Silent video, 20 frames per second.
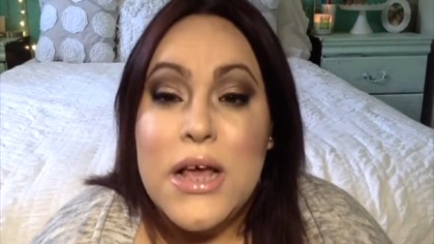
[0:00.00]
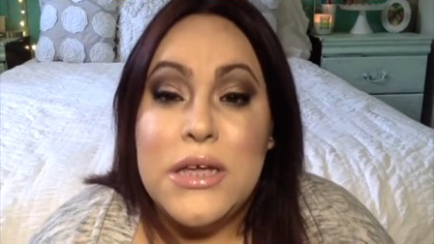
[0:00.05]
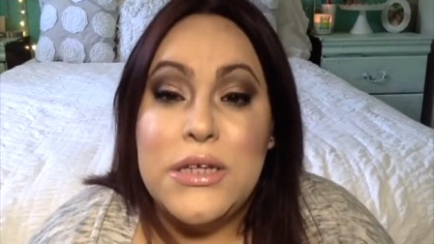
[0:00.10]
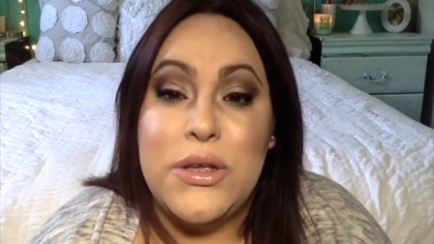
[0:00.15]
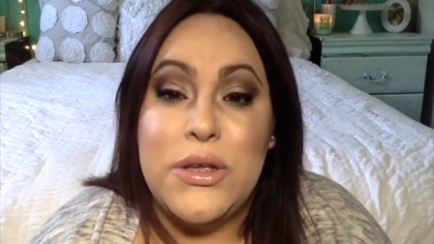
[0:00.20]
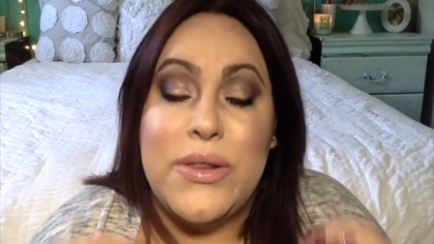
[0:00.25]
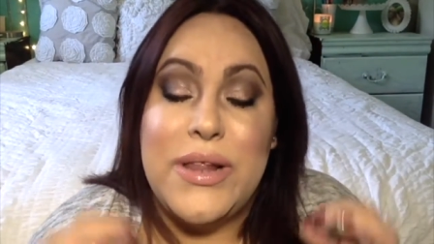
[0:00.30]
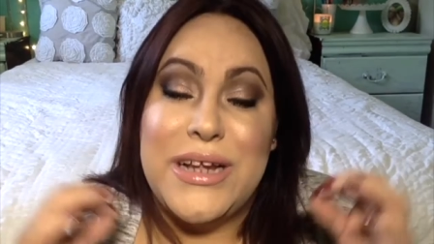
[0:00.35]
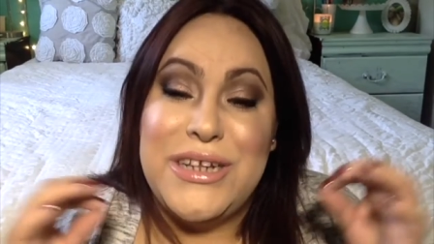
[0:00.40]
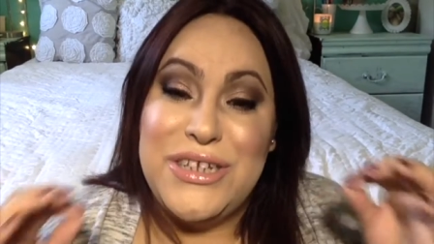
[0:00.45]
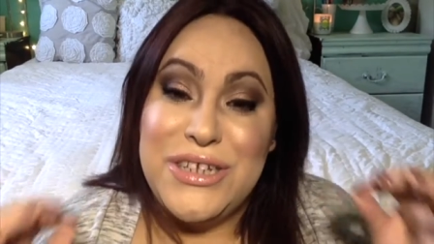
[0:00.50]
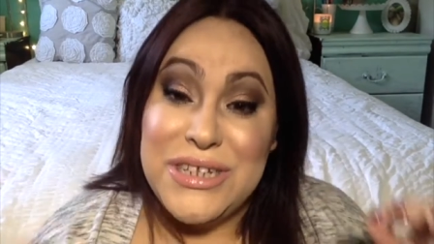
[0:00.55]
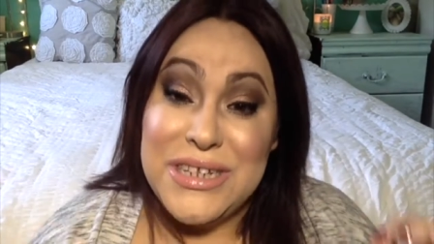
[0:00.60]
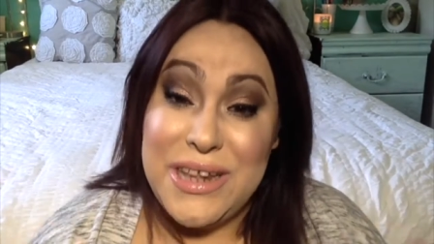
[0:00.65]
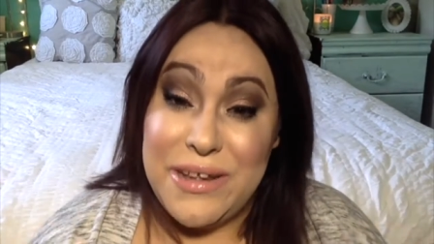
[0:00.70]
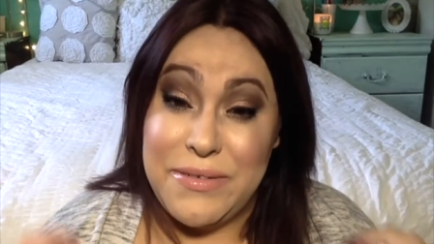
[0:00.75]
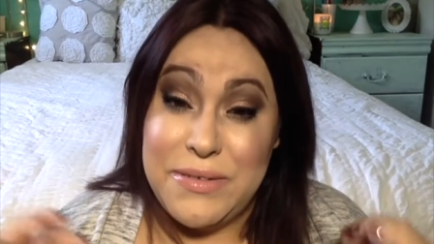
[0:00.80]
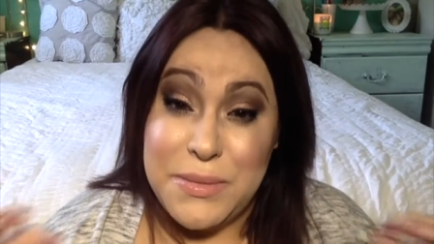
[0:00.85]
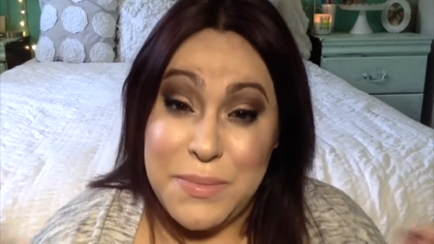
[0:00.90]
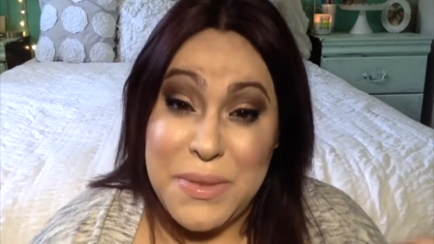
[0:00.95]
So that just
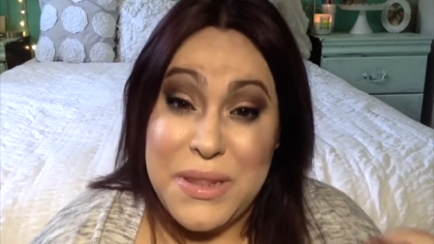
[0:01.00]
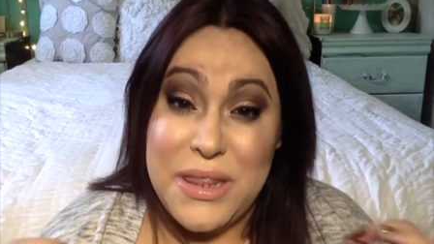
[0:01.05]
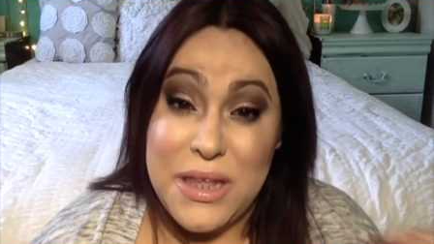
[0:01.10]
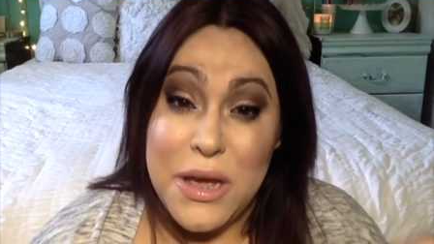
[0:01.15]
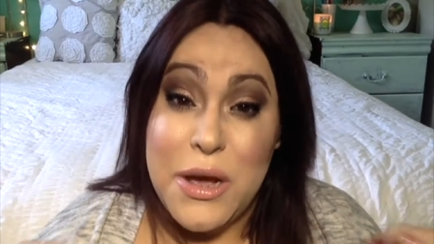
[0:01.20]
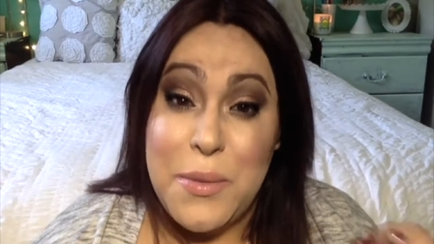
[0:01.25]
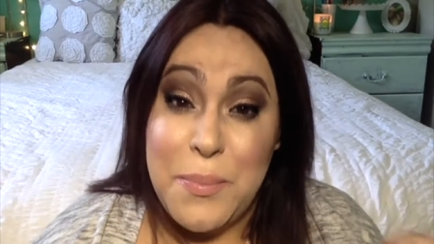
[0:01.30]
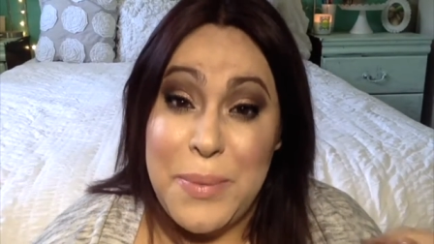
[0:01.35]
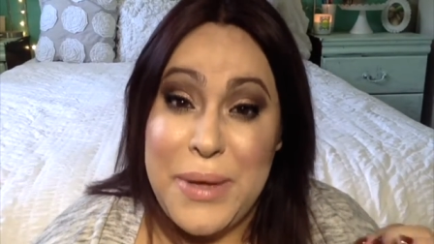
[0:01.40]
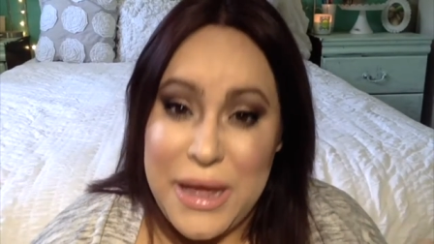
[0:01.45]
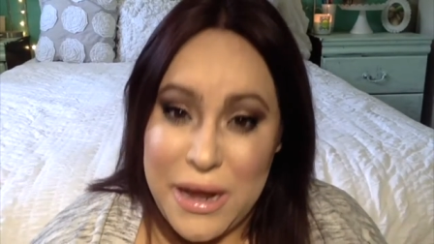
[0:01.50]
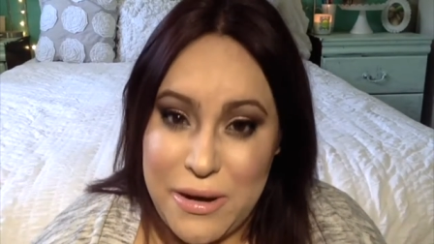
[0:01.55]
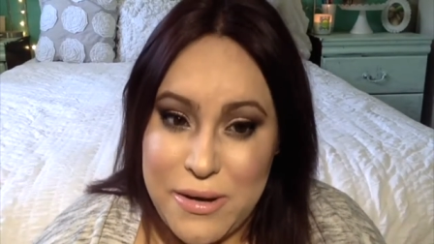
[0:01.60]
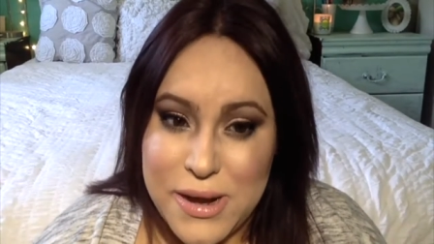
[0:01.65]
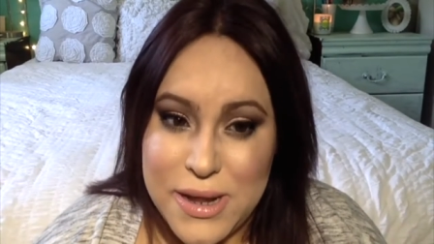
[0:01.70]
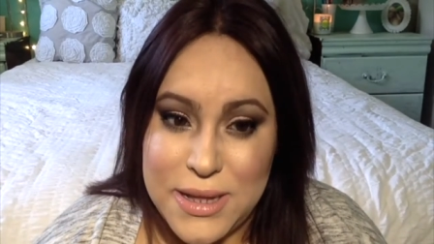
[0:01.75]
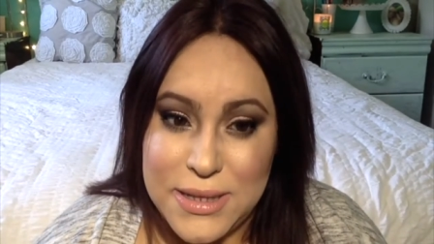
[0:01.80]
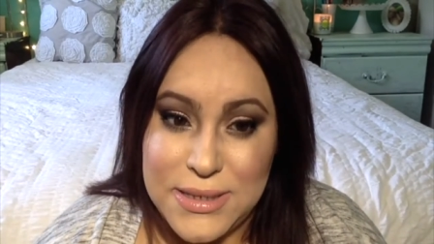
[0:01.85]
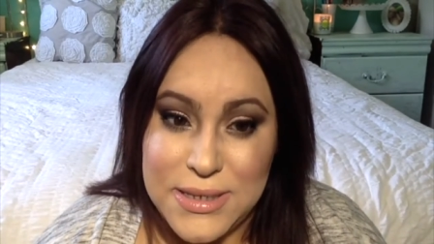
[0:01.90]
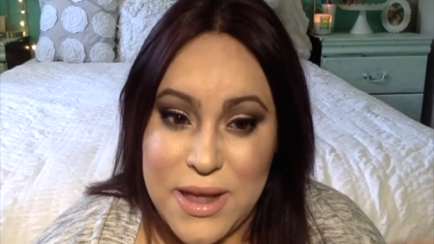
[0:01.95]
gives me the
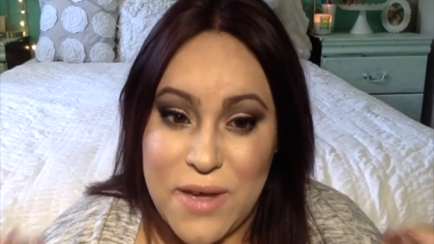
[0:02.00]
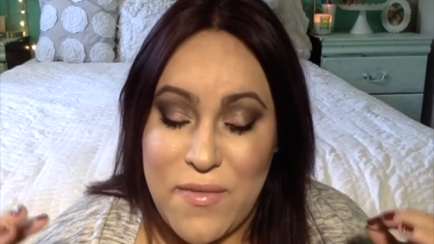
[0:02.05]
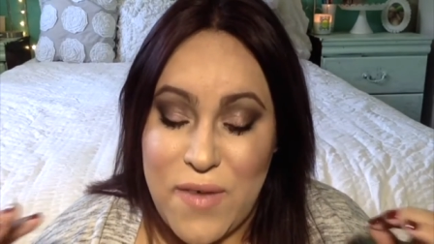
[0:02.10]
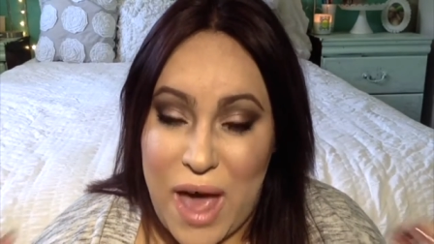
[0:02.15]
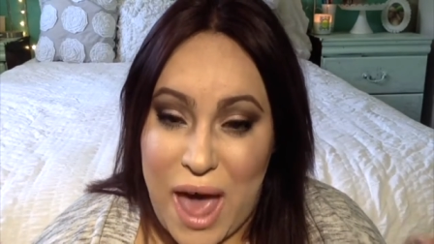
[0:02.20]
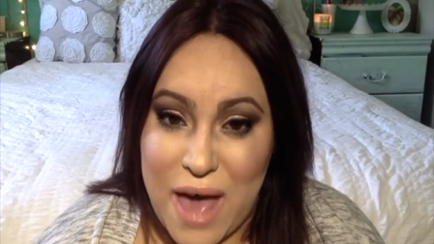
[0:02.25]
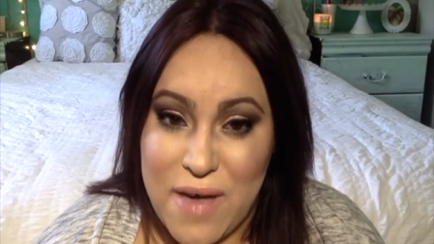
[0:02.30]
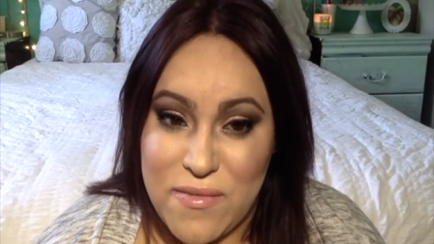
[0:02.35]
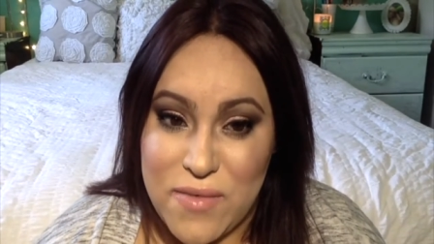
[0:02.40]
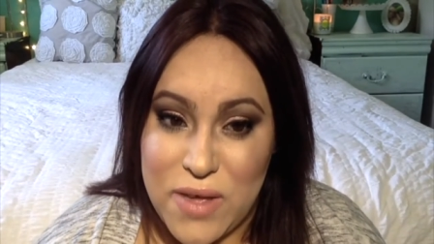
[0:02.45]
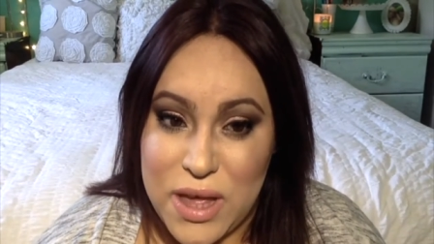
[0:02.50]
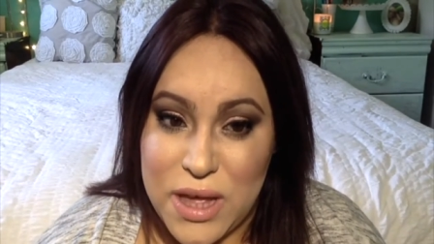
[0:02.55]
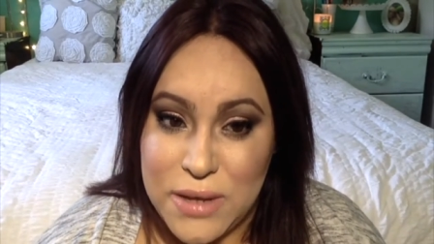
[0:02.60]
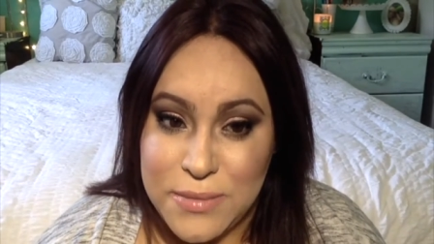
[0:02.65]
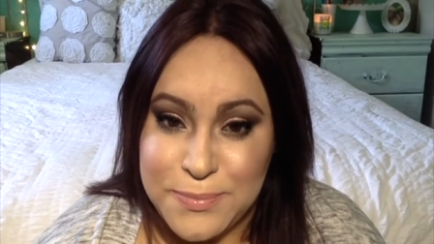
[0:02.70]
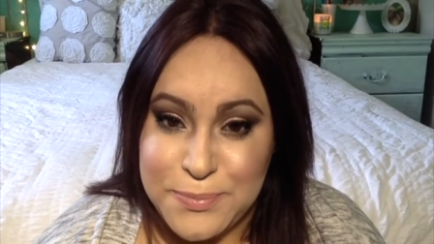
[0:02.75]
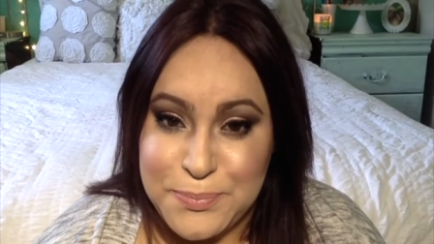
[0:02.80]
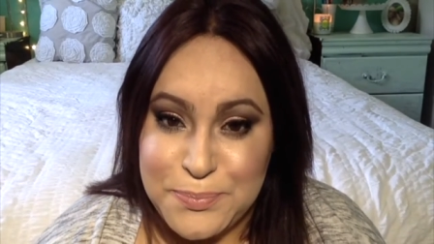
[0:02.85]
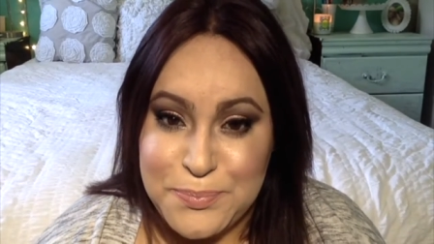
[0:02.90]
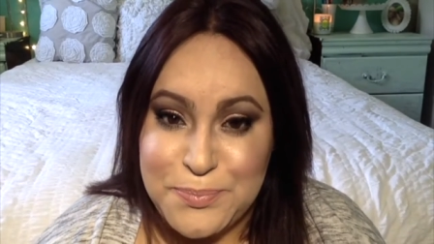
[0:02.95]
appearance of
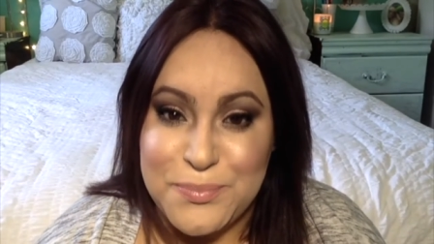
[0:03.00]
having